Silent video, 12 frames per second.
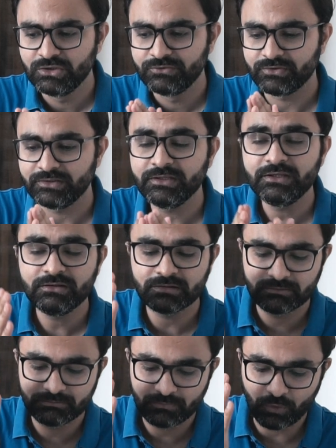So I think
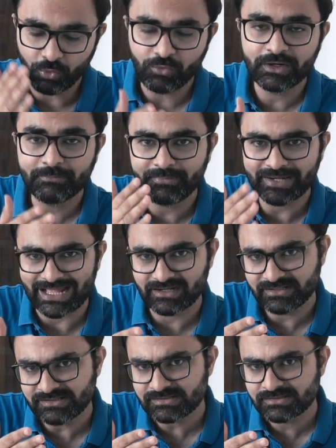over
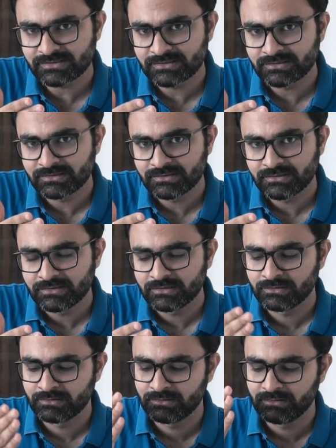practice,
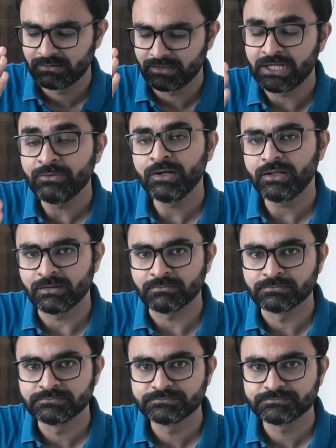it will
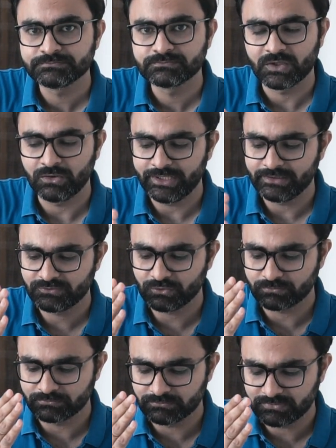come. All right,
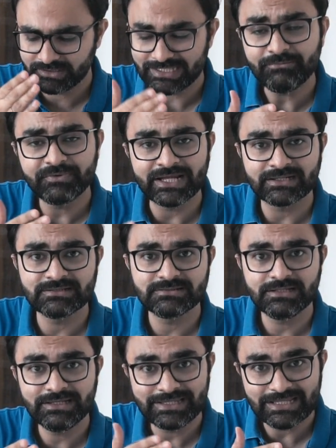so keep
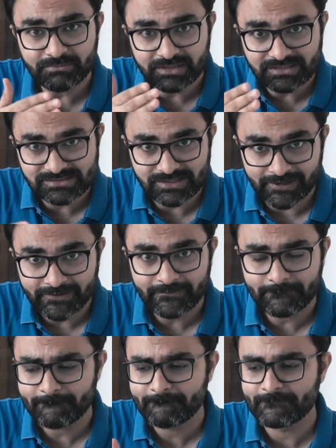practicing, keep
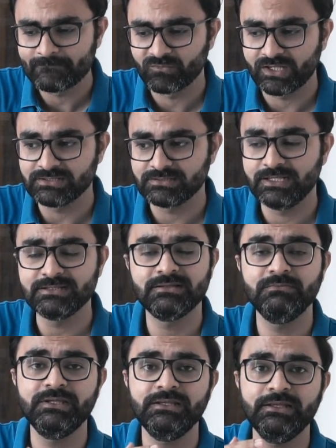designing. That's
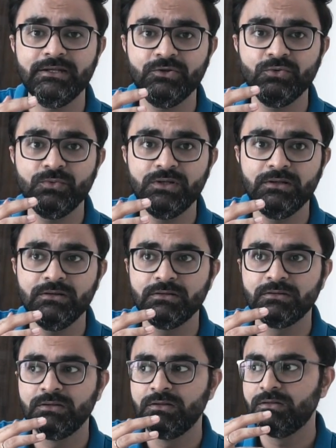something that you
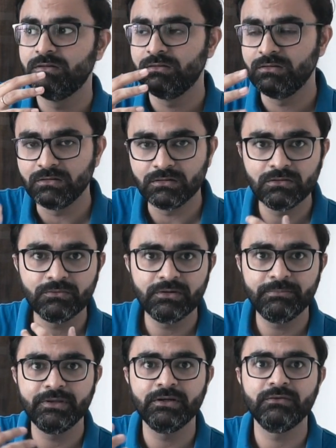will learn over
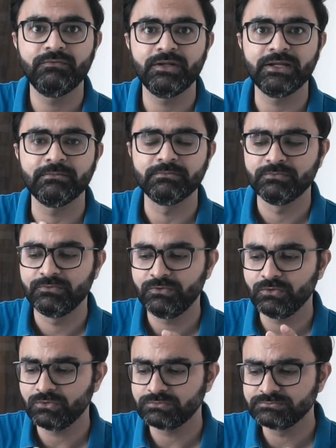a period of time.
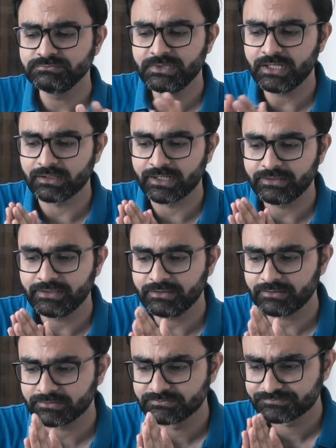So yeah, I
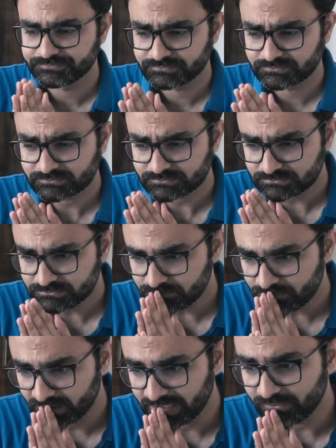think
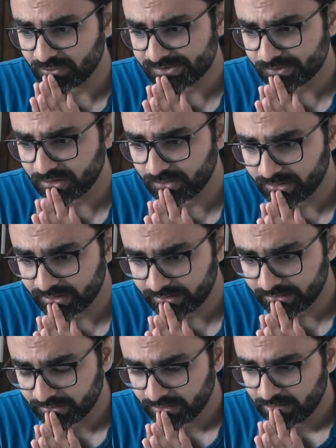I've also
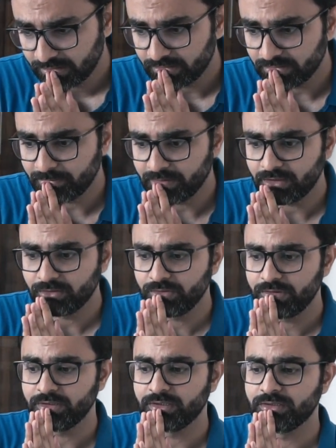covered
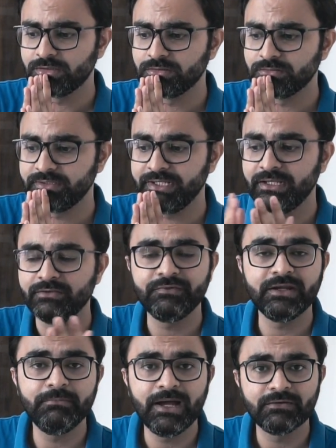about taking
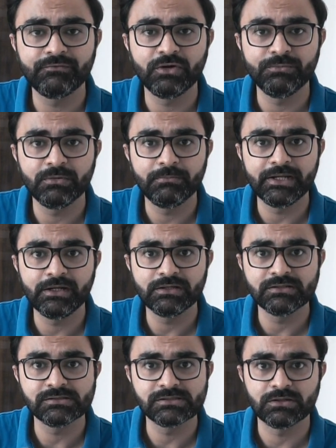feedback from your
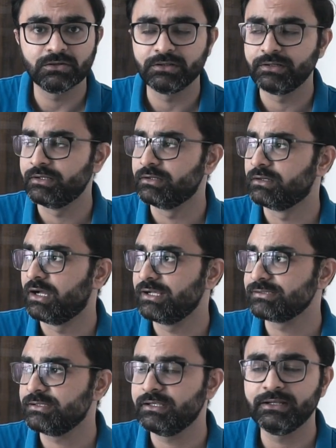mentors and
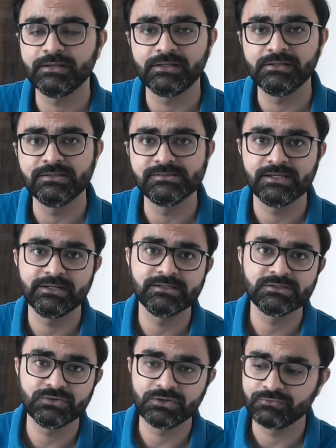asking other
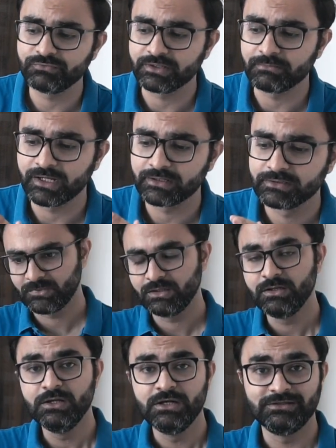designers to give feedback.
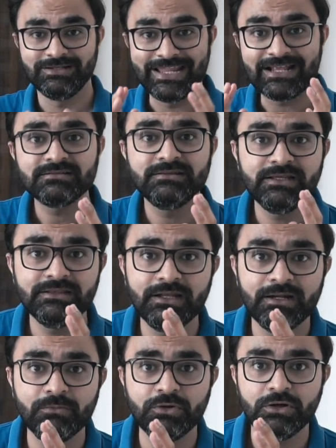The next thing
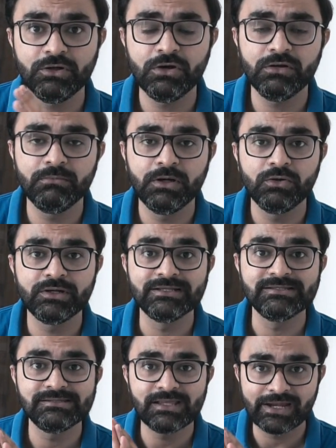that I'm going to talk about
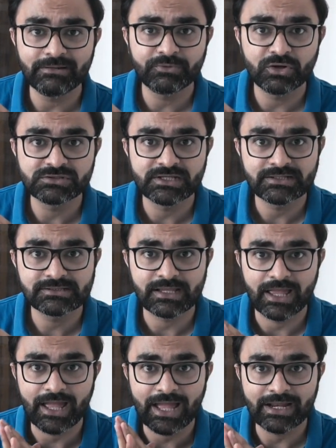is side
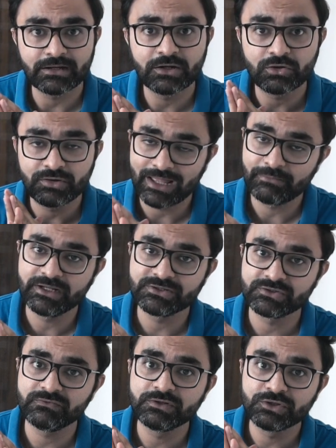projects and
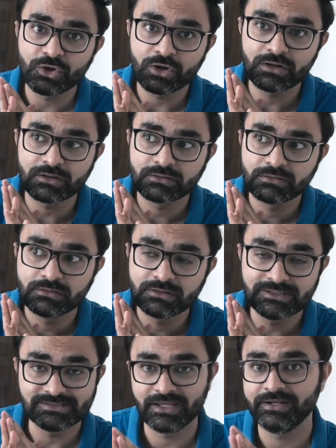collaboration with your
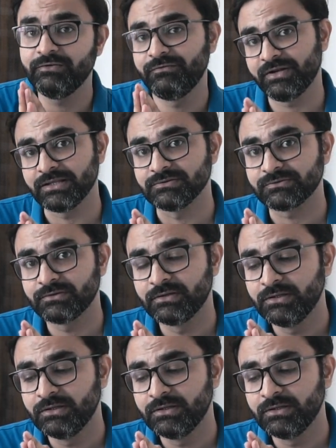designer friends.